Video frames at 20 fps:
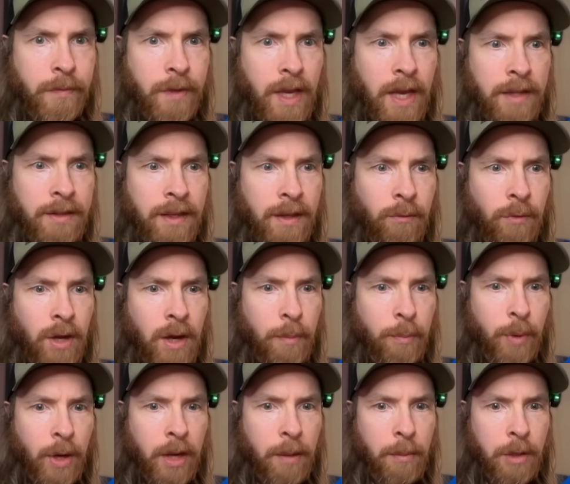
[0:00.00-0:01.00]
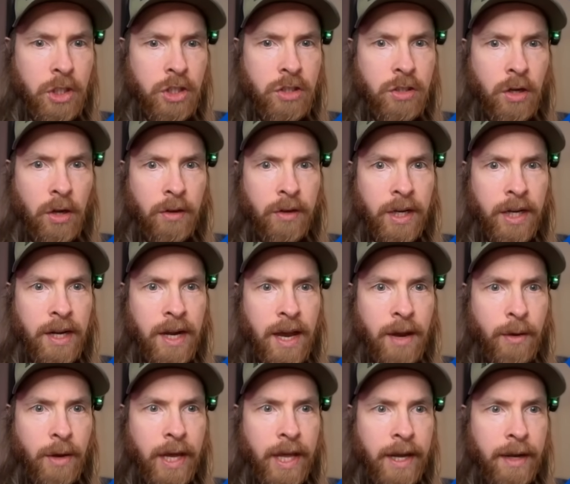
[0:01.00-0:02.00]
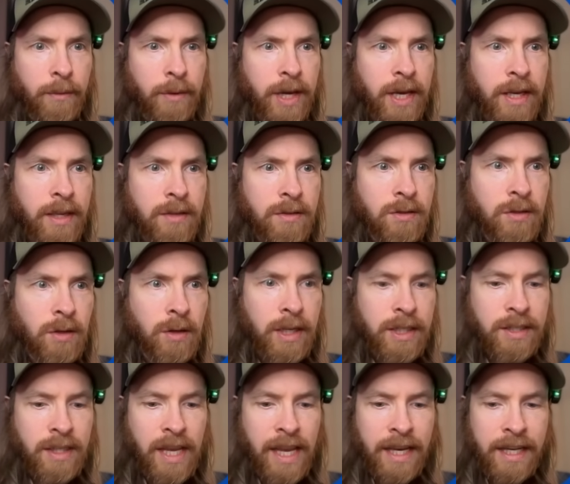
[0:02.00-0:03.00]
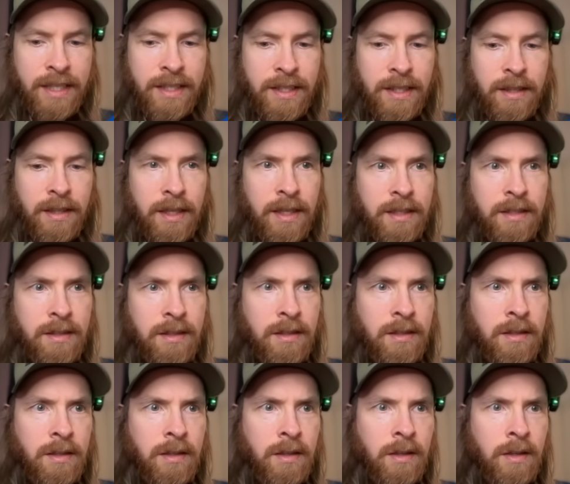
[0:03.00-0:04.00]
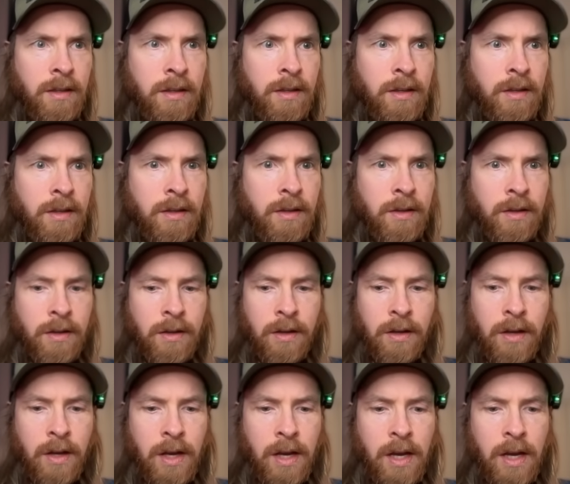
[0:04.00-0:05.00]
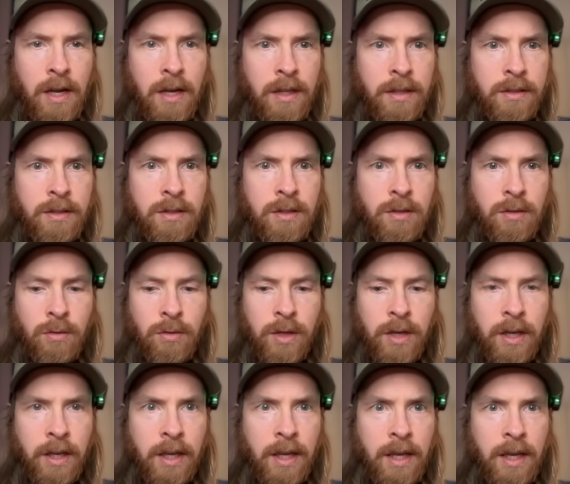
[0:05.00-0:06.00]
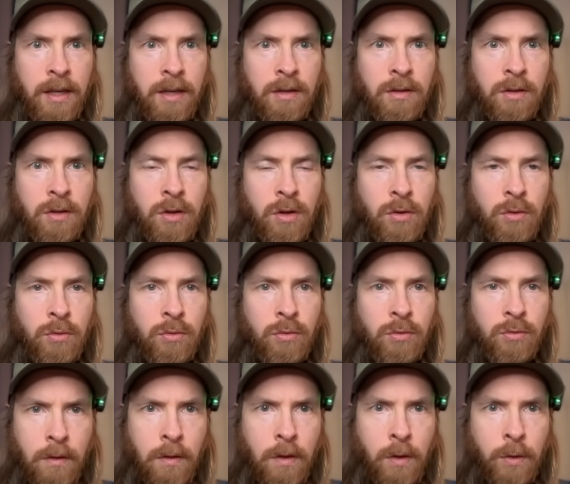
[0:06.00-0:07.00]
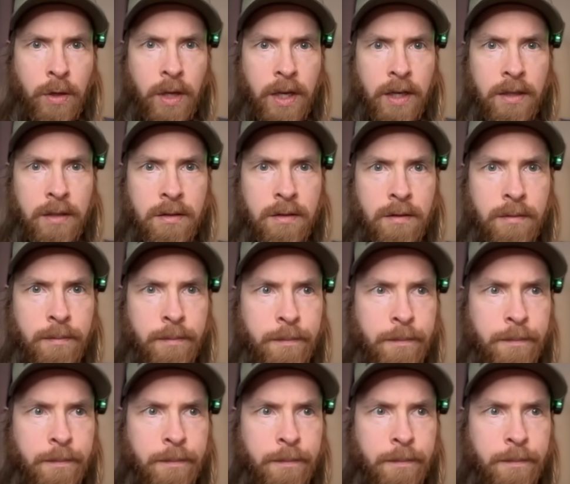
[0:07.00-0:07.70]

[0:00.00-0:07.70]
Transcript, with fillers: I think we are pretty much done here now anyway. So let's exit this. Uh, let's do it again, Co codex.